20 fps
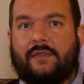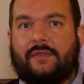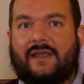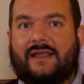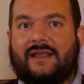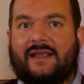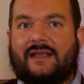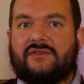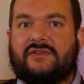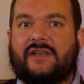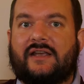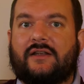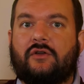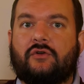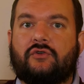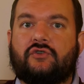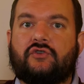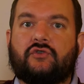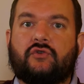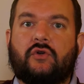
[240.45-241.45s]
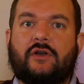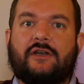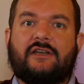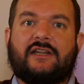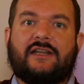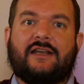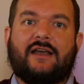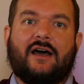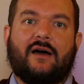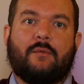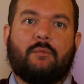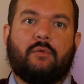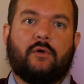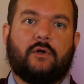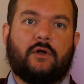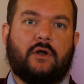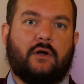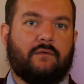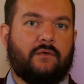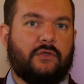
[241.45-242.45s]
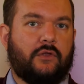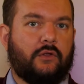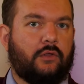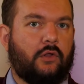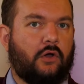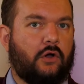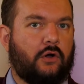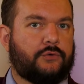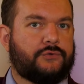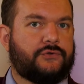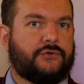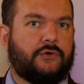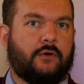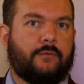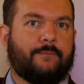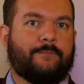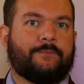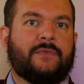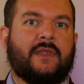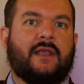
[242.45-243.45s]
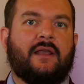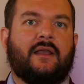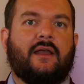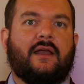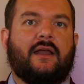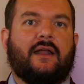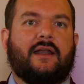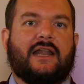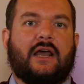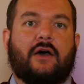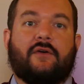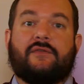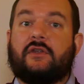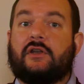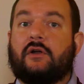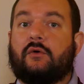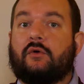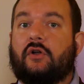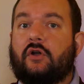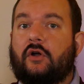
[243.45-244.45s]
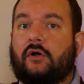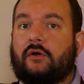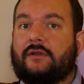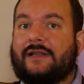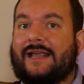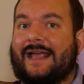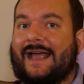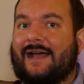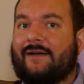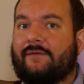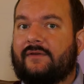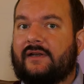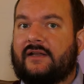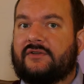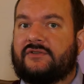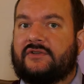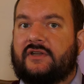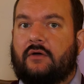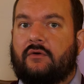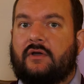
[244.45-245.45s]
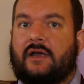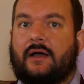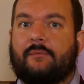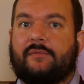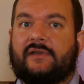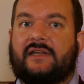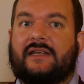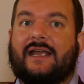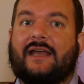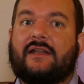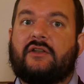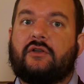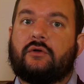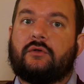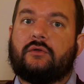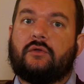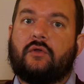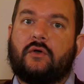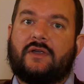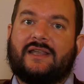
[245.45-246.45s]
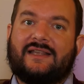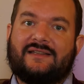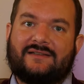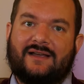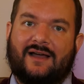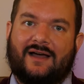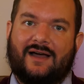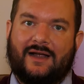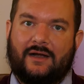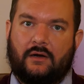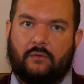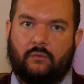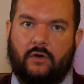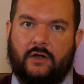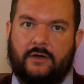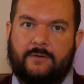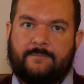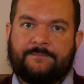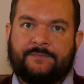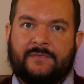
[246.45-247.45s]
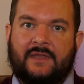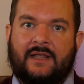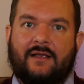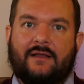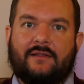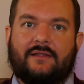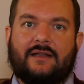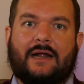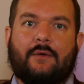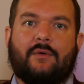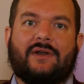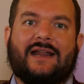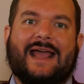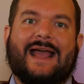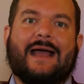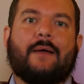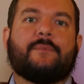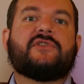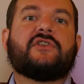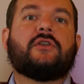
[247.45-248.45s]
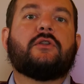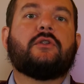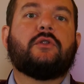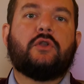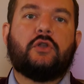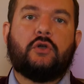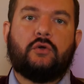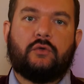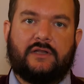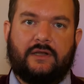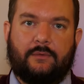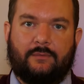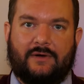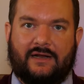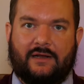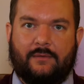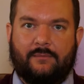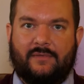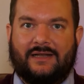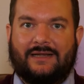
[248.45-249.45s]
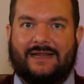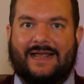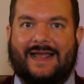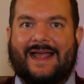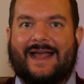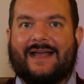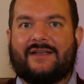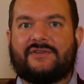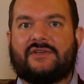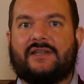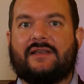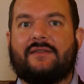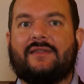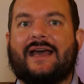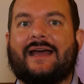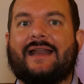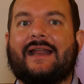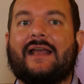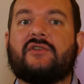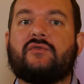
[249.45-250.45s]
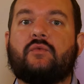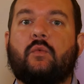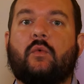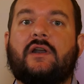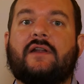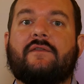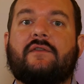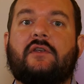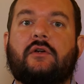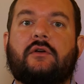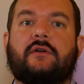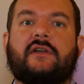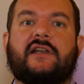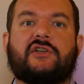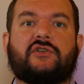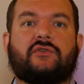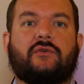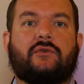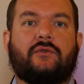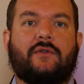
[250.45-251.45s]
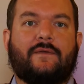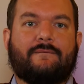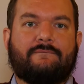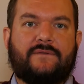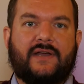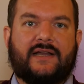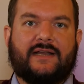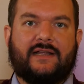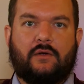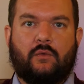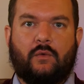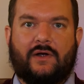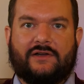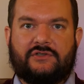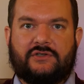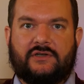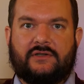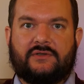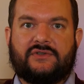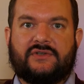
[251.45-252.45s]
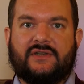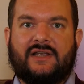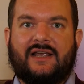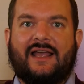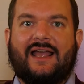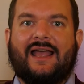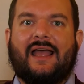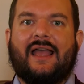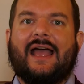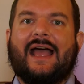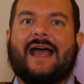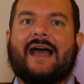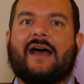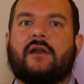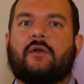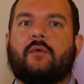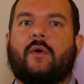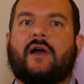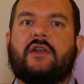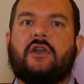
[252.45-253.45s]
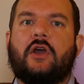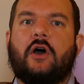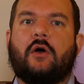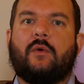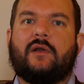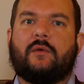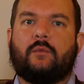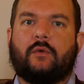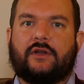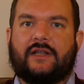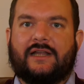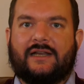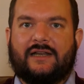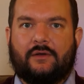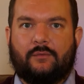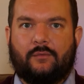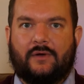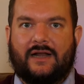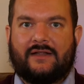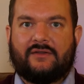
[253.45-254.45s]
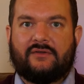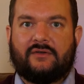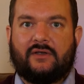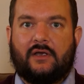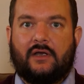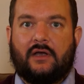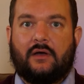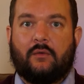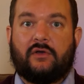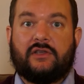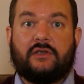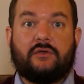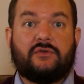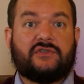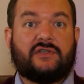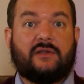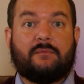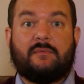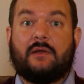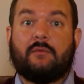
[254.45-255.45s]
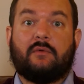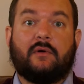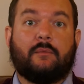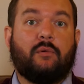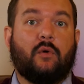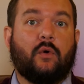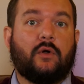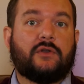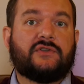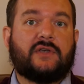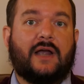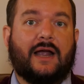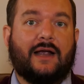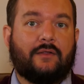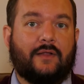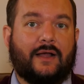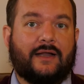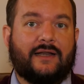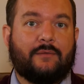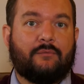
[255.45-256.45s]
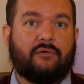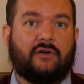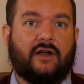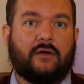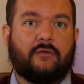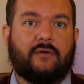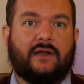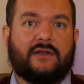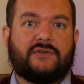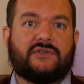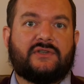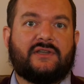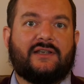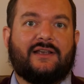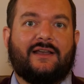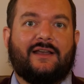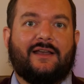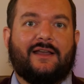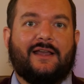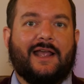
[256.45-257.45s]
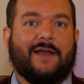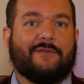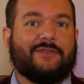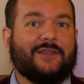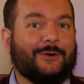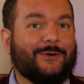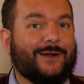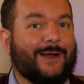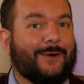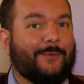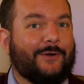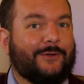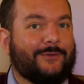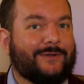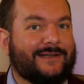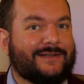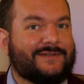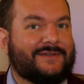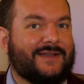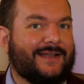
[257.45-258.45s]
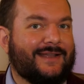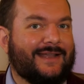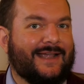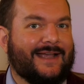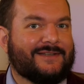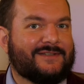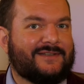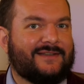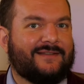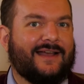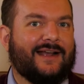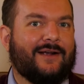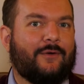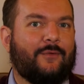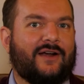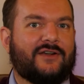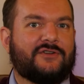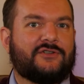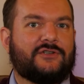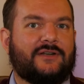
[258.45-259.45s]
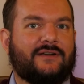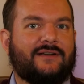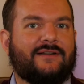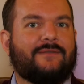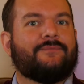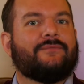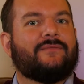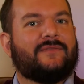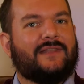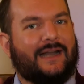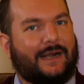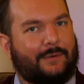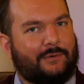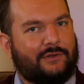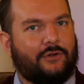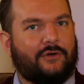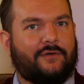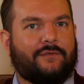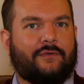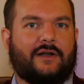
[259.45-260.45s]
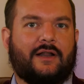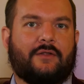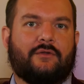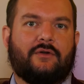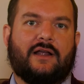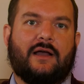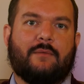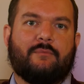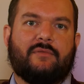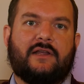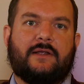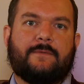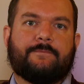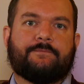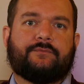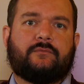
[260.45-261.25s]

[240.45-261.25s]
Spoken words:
thing is that you're trending upward over the long term. Now, if you don't currently have an SEO company and you're looking to hire one, then I would absolutely recommend asking that as one of your initial vetting questions. How do I know when we're getting ranked? Will you send me reports highlighting progress? If they're not willing to say yes to that question, then I would look for another company.